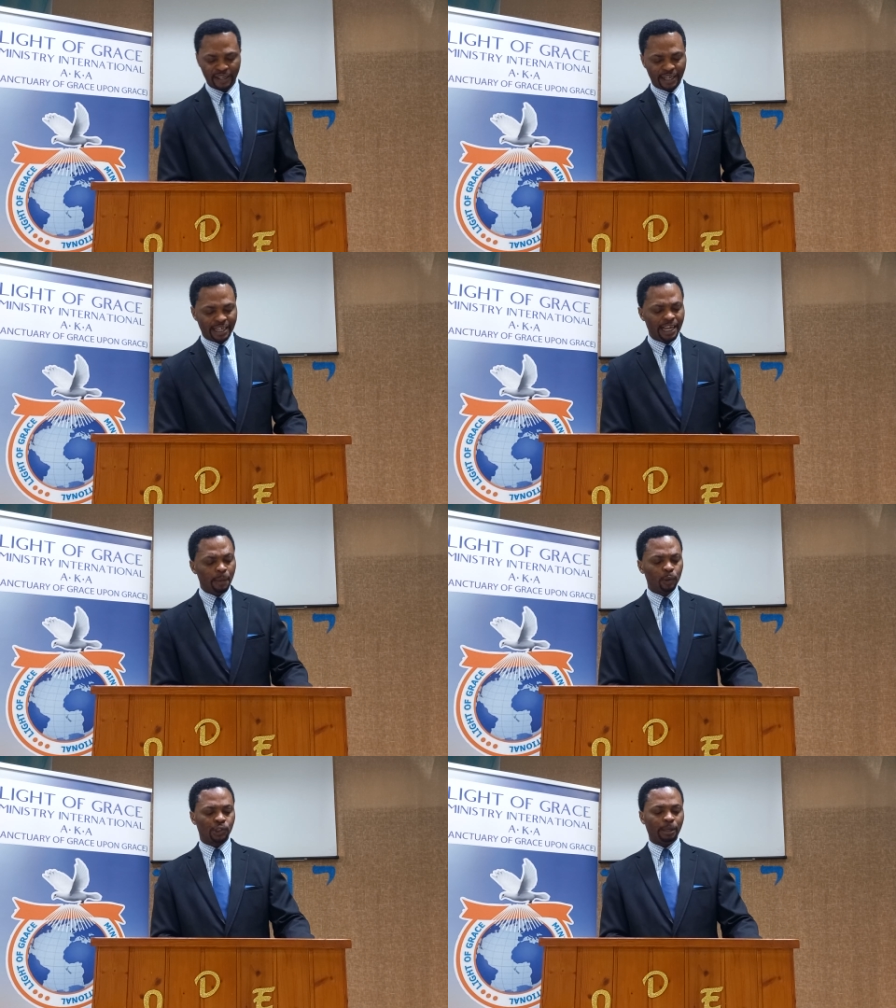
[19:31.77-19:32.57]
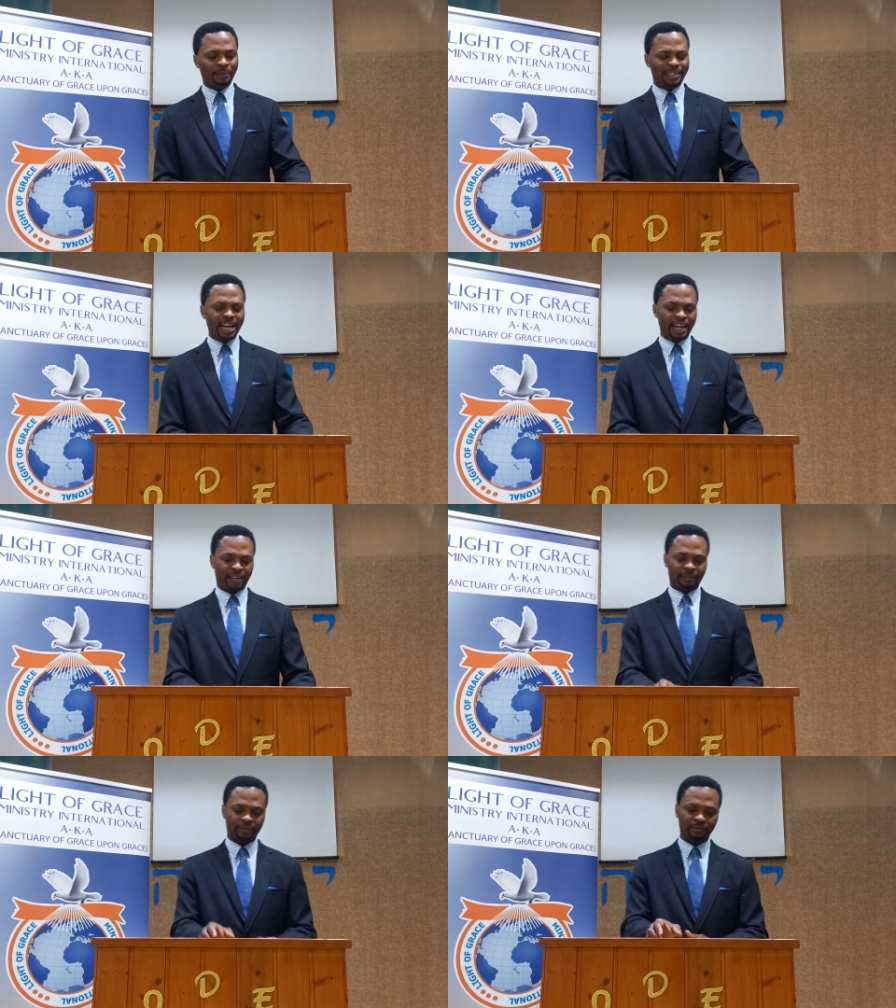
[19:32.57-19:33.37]
In Hebrews
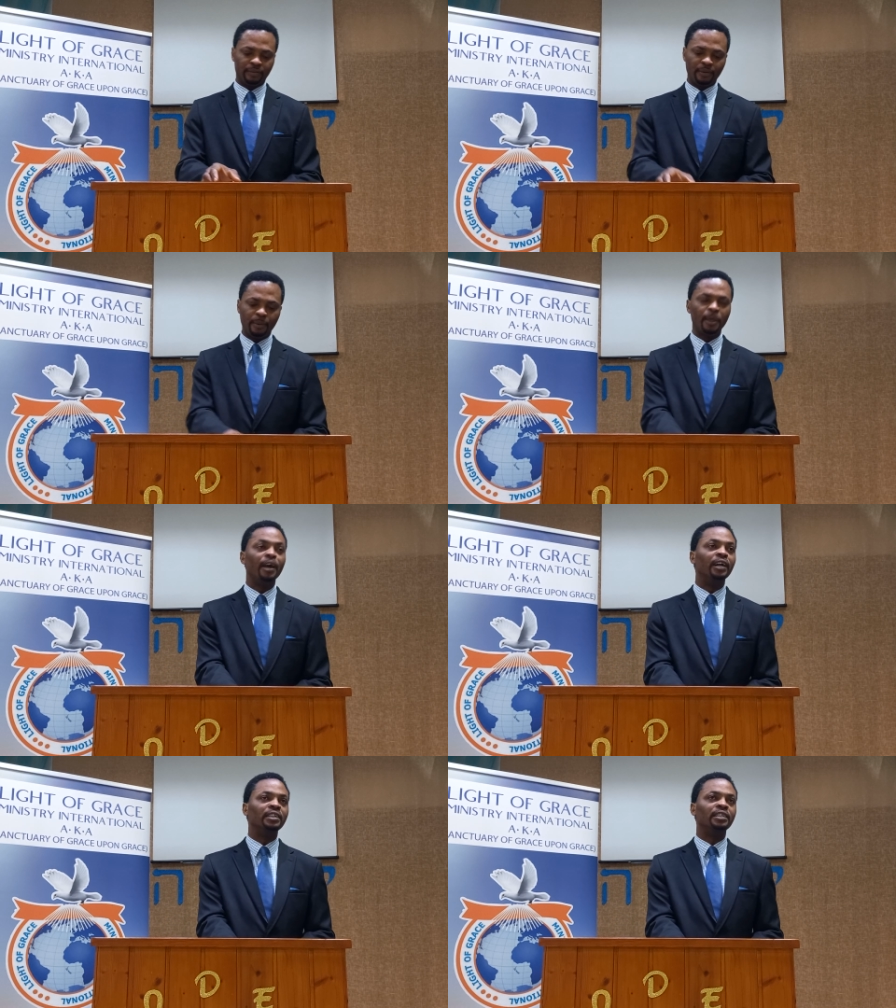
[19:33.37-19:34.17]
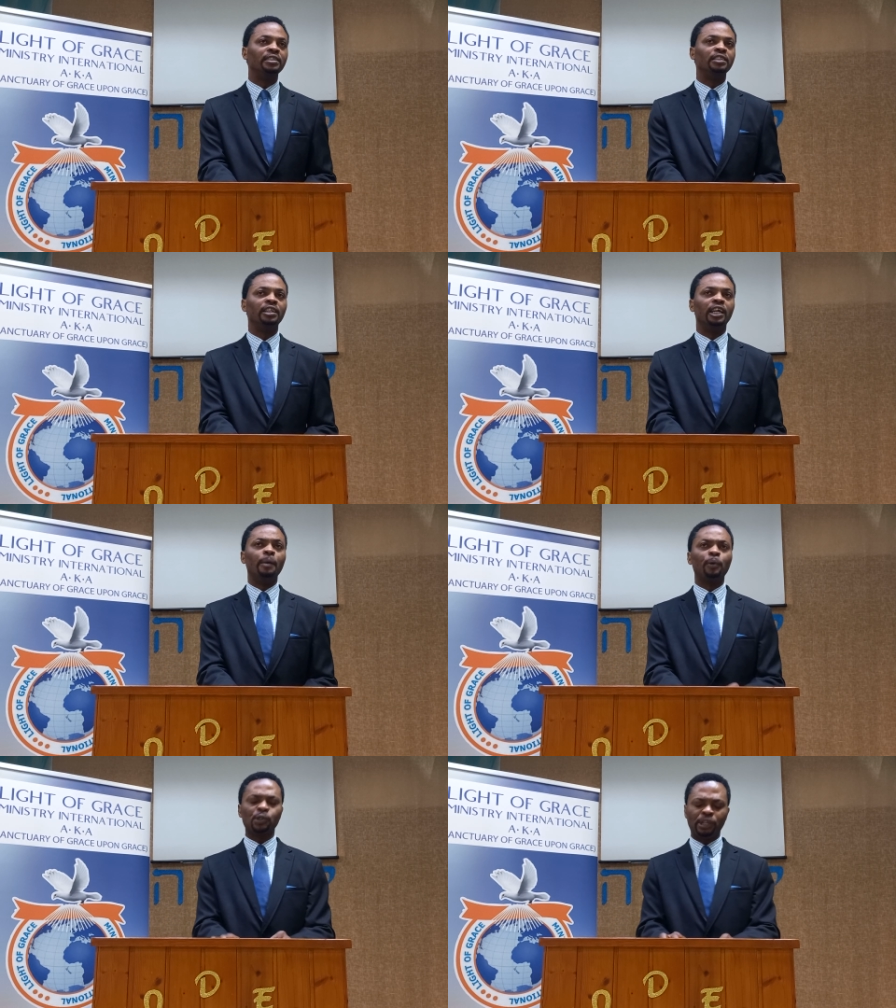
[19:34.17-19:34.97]
chapter 10,
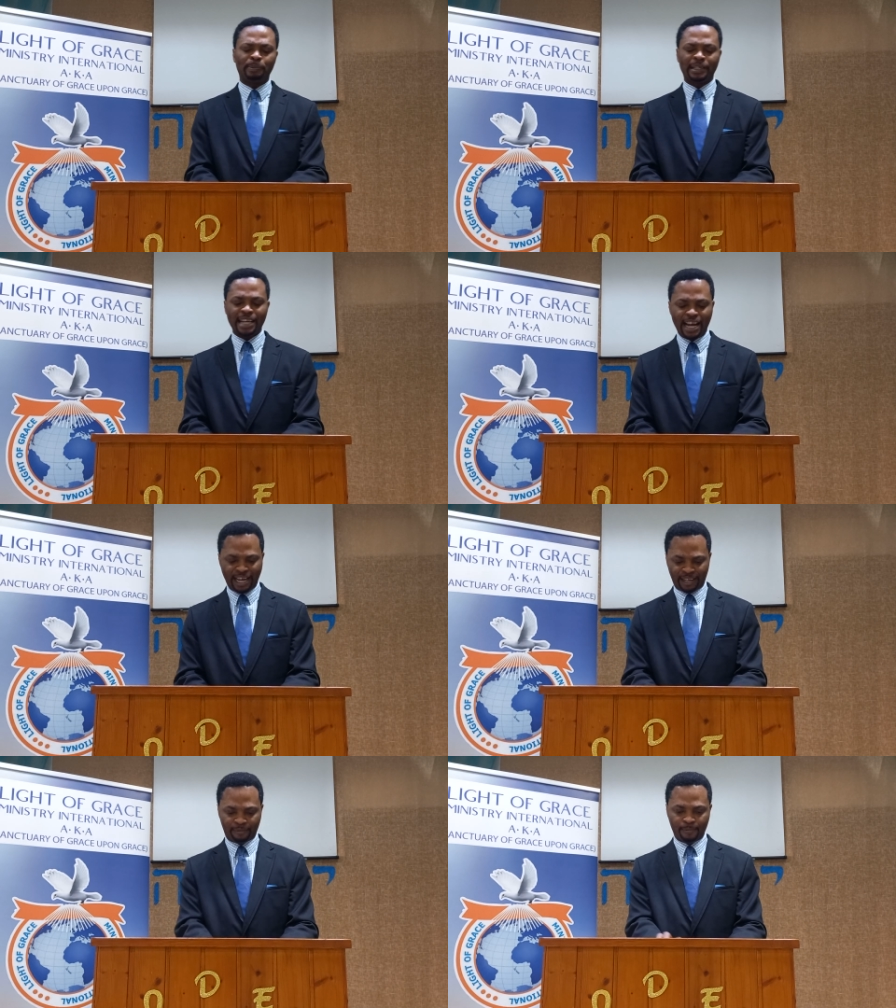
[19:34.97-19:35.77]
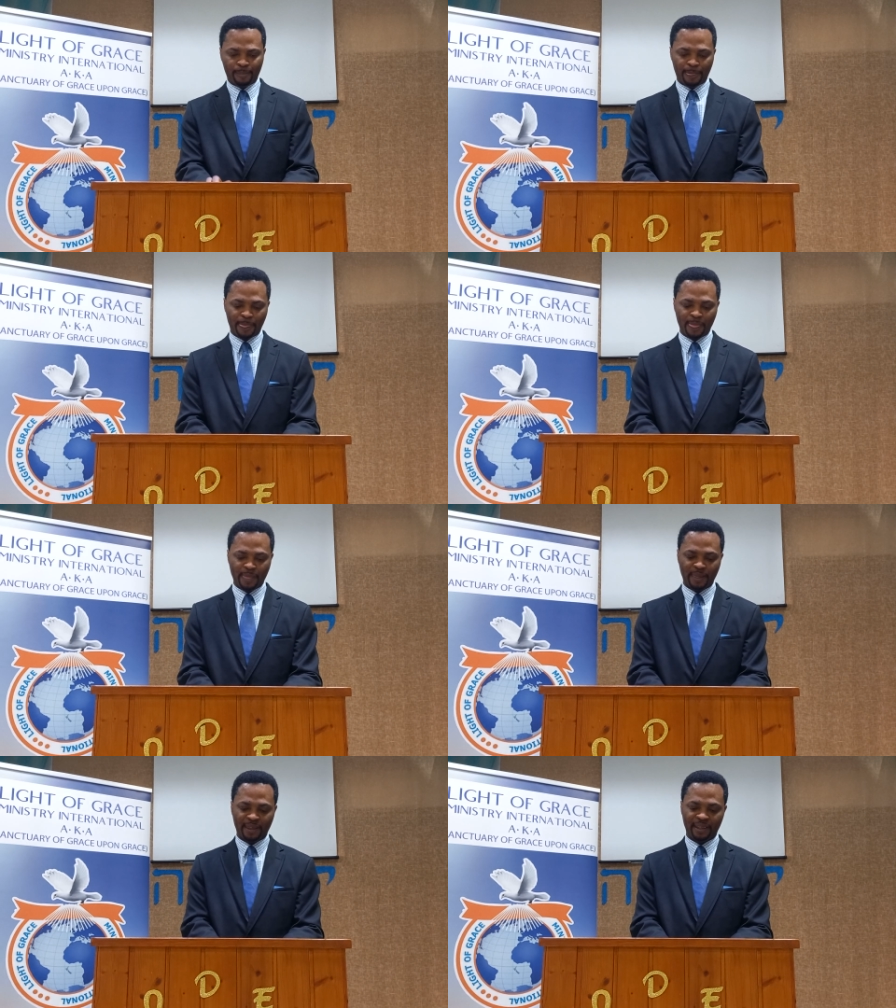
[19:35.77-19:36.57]
Hebrews chapter 10
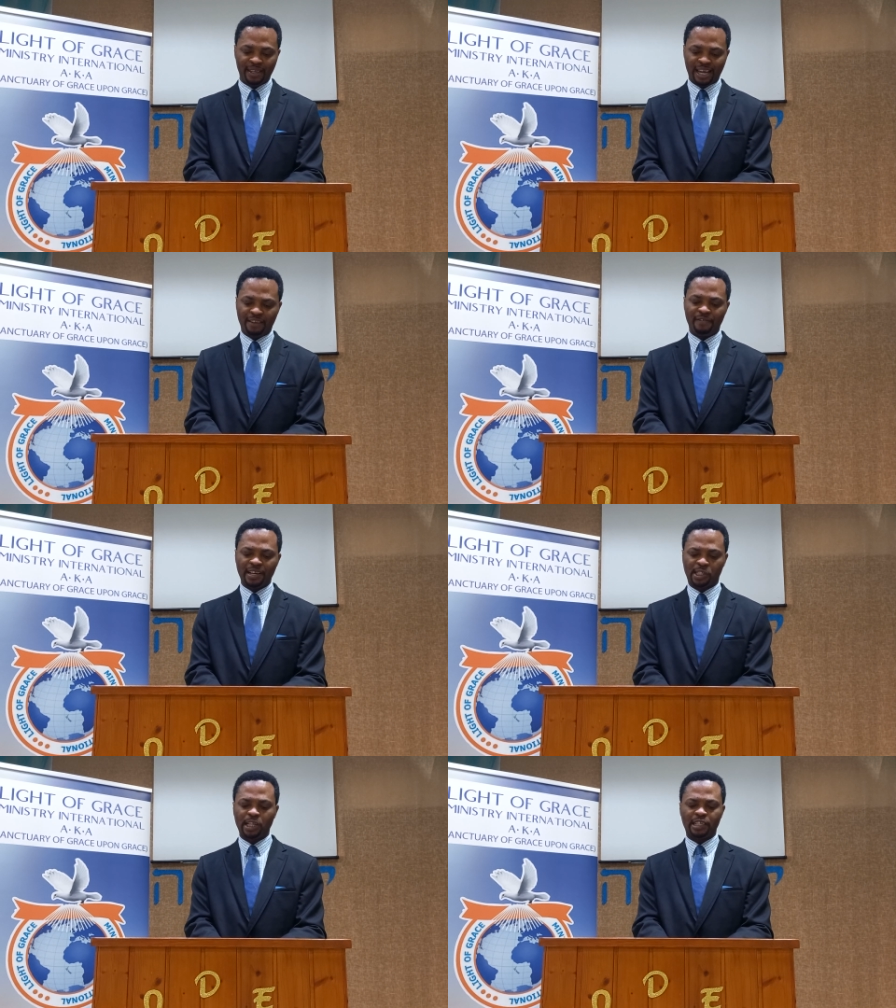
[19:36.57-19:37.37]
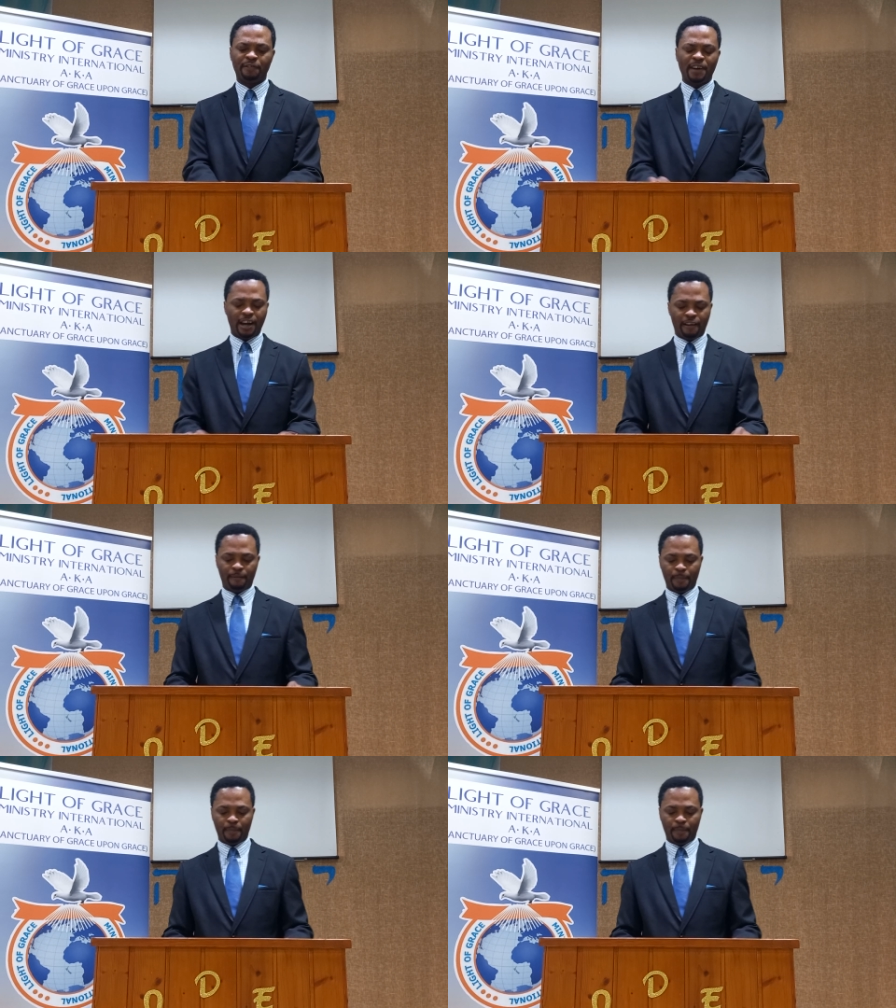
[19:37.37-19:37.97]
and verse 35.